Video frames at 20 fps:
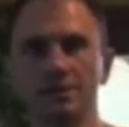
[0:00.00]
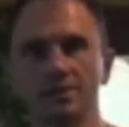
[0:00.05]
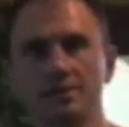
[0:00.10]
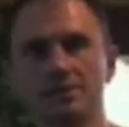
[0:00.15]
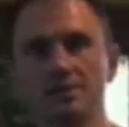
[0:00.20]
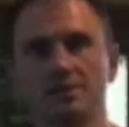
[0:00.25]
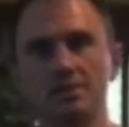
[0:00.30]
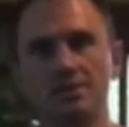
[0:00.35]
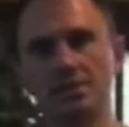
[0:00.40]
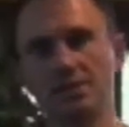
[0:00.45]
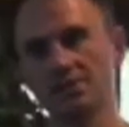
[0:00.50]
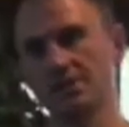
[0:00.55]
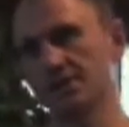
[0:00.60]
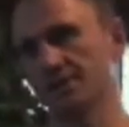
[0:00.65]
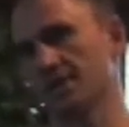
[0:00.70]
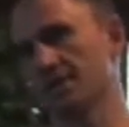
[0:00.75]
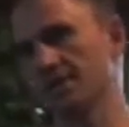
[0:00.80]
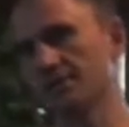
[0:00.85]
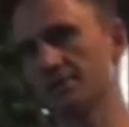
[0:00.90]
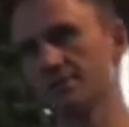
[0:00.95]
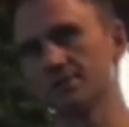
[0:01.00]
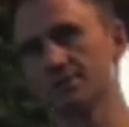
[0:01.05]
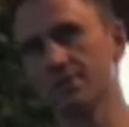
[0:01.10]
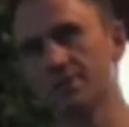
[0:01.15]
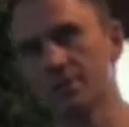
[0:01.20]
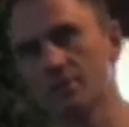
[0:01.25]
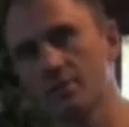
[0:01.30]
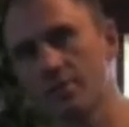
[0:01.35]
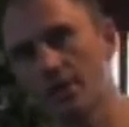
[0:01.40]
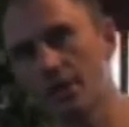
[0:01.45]
is seasoning,
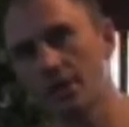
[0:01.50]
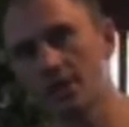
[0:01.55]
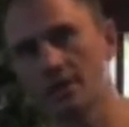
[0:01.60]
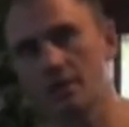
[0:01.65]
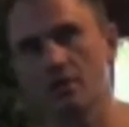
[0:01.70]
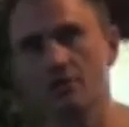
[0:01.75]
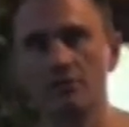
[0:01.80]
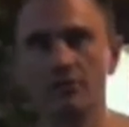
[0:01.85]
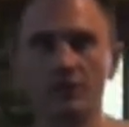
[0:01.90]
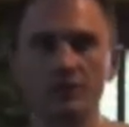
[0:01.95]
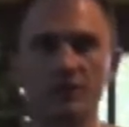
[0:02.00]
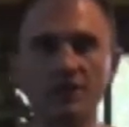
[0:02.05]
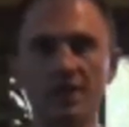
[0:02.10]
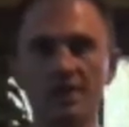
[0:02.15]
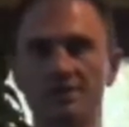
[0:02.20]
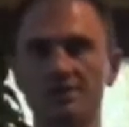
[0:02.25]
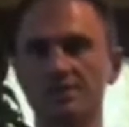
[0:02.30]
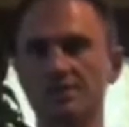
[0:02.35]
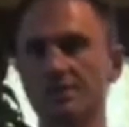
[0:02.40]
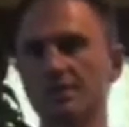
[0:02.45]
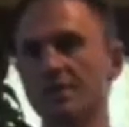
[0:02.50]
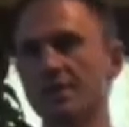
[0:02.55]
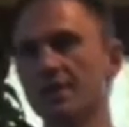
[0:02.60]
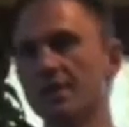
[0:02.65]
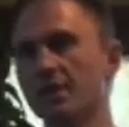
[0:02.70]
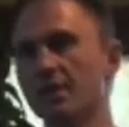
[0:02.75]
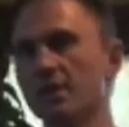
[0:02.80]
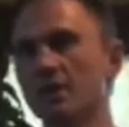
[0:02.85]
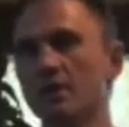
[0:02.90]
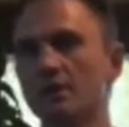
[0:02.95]
so making our food taste good.
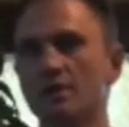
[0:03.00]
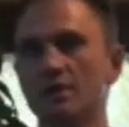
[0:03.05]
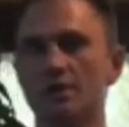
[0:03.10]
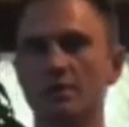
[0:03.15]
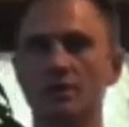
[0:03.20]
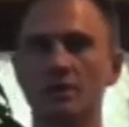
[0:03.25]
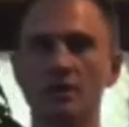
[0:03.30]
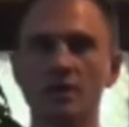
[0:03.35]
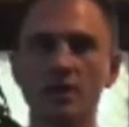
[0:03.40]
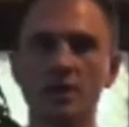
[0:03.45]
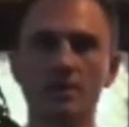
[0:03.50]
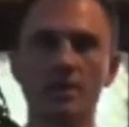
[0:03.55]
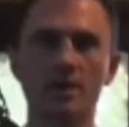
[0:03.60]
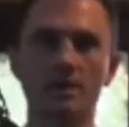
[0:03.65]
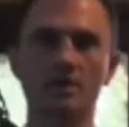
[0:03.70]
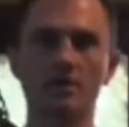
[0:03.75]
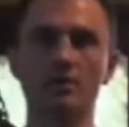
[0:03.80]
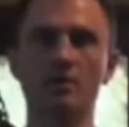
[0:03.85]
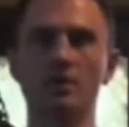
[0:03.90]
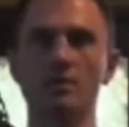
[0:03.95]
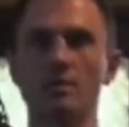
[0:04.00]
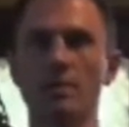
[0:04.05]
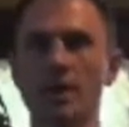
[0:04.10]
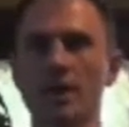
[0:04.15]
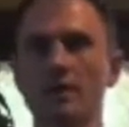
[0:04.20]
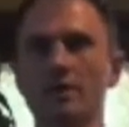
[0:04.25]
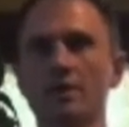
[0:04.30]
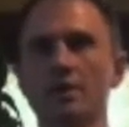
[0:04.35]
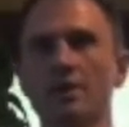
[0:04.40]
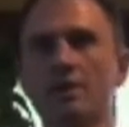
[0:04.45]
Now the good thing about cooking
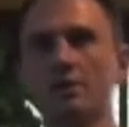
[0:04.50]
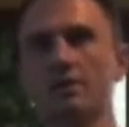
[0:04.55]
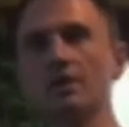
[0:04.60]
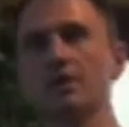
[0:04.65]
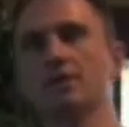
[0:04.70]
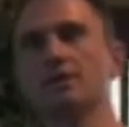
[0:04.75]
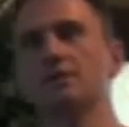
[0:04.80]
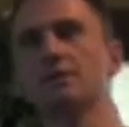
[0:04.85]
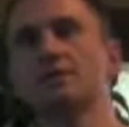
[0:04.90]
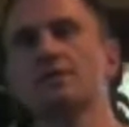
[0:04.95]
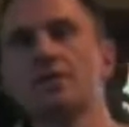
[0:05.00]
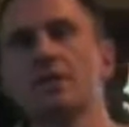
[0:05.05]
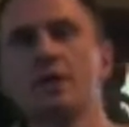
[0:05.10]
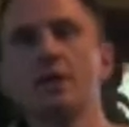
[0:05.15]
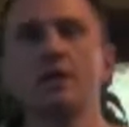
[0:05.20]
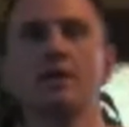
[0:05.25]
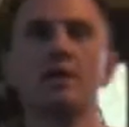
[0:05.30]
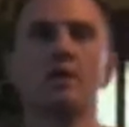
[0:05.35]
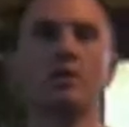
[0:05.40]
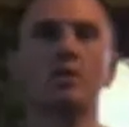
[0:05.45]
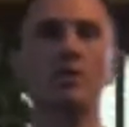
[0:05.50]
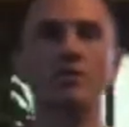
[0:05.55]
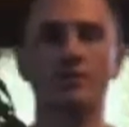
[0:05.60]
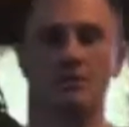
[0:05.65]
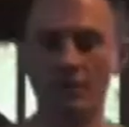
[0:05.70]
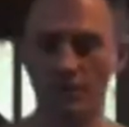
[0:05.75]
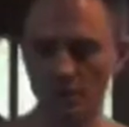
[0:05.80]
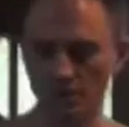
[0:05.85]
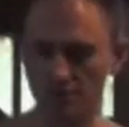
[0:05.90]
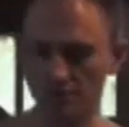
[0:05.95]
paleo is we
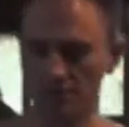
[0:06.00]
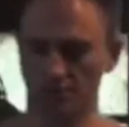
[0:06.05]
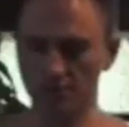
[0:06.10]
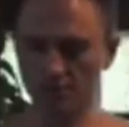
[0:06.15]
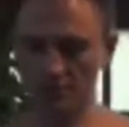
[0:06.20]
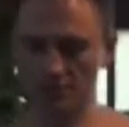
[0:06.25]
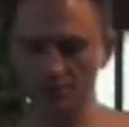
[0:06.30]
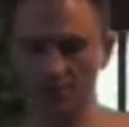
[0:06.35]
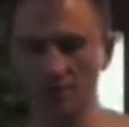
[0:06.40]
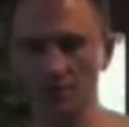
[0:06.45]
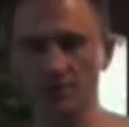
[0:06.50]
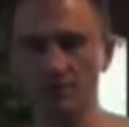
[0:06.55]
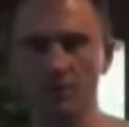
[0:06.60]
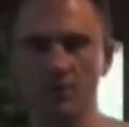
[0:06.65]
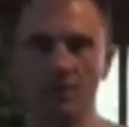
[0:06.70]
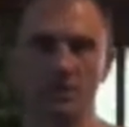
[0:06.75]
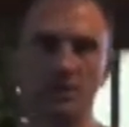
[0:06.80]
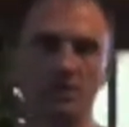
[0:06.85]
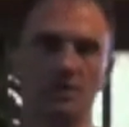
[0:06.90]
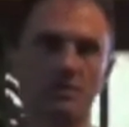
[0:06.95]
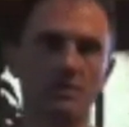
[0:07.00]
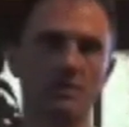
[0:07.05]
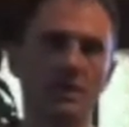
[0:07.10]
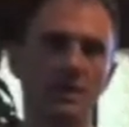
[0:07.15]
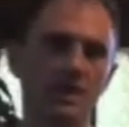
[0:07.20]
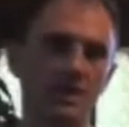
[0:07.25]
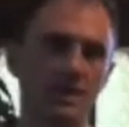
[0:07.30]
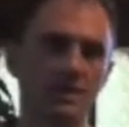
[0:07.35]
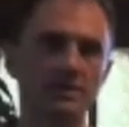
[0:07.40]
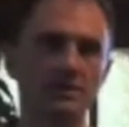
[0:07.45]
focus on using fresh
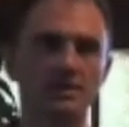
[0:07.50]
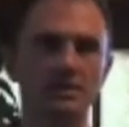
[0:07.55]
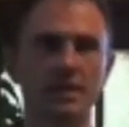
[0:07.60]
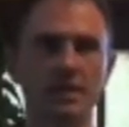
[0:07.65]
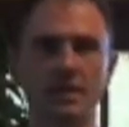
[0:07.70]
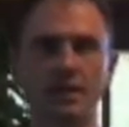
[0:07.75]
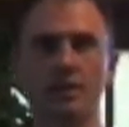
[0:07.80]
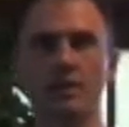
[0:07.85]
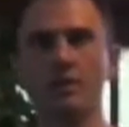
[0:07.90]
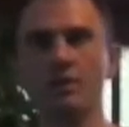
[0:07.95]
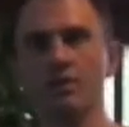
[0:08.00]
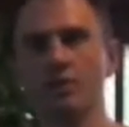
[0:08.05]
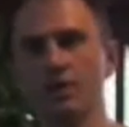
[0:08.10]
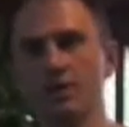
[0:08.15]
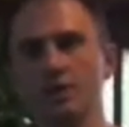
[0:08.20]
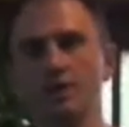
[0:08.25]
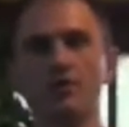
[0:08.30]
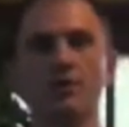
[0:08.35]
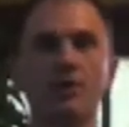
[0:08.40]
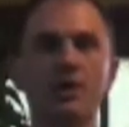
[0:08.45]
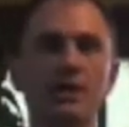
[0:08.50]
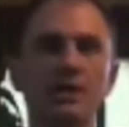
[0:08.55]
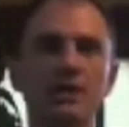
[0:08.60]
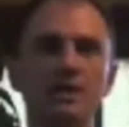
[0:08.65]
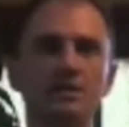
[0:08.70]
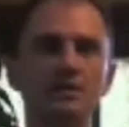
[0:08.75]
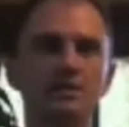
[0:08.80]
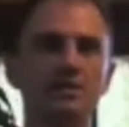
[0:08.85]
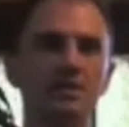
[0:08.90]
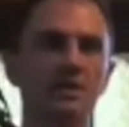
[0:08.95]
ingredients and healthy
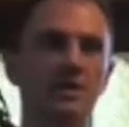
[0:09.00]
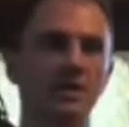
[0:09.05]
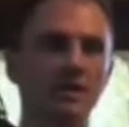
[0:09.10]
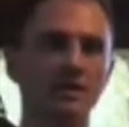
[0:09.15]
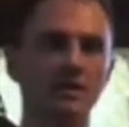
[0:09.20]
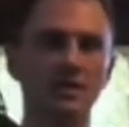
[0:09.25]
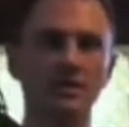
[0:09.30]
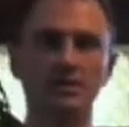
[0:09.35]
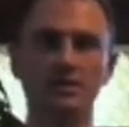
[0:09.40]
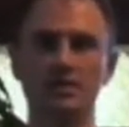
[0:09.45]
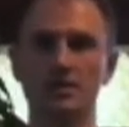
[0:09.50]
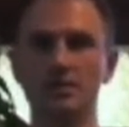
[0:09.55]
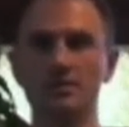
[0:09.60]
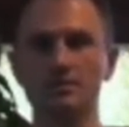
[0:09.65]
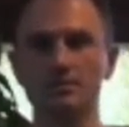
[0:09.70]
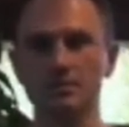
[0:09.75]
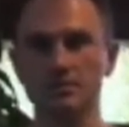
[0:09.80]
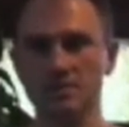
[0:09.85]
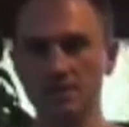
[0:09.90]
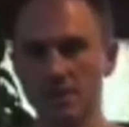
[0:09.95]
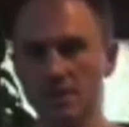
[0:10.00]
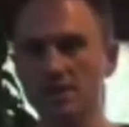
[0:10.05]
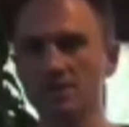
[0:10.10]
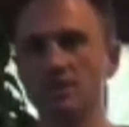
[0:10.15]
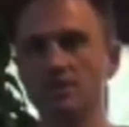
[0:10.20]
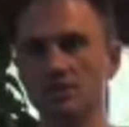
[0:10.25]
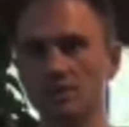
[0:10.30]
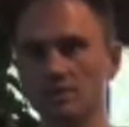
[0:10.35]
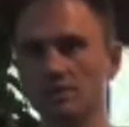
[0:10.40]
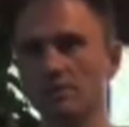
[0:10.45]
ingredients, things that
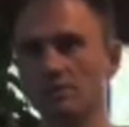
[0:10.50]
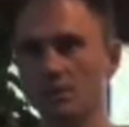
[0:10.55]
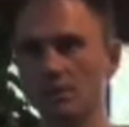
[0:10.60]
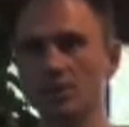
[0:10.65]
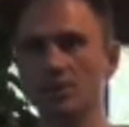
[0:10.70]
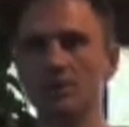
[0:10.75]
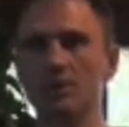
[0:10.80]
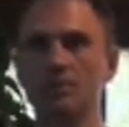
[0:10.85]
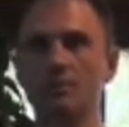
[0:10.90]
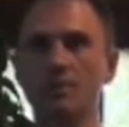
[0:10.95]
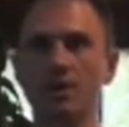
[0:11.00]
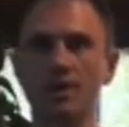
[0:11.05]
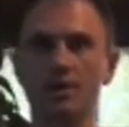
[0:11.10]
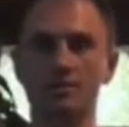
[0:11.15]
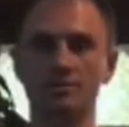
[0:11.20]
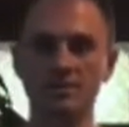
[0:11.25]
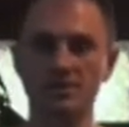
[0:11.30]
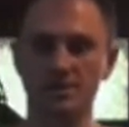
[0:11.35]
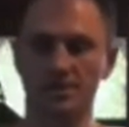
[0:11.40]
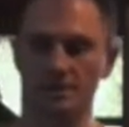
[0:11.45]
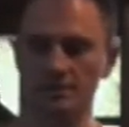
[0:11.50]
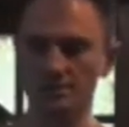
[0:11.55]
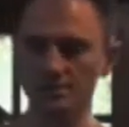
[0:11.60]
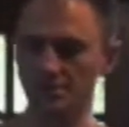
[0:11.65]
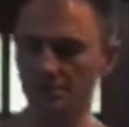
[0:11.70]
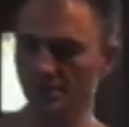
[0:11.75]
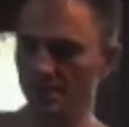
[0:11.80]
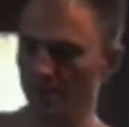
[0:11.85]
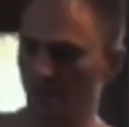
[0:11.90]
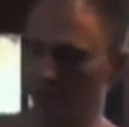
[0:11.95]
taste pretty good by
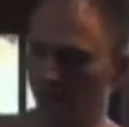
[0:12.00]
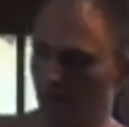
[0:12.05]
themselves.